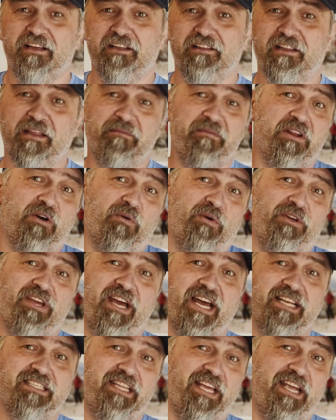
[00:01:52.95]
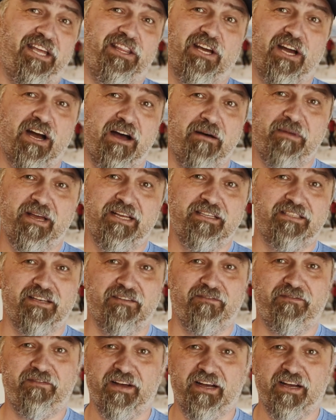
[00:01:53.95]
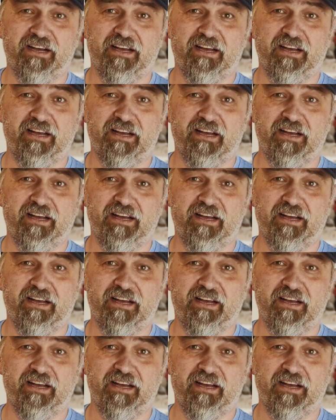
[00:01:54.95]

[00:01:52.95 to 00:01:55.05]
Let me know what you guys think in the comments if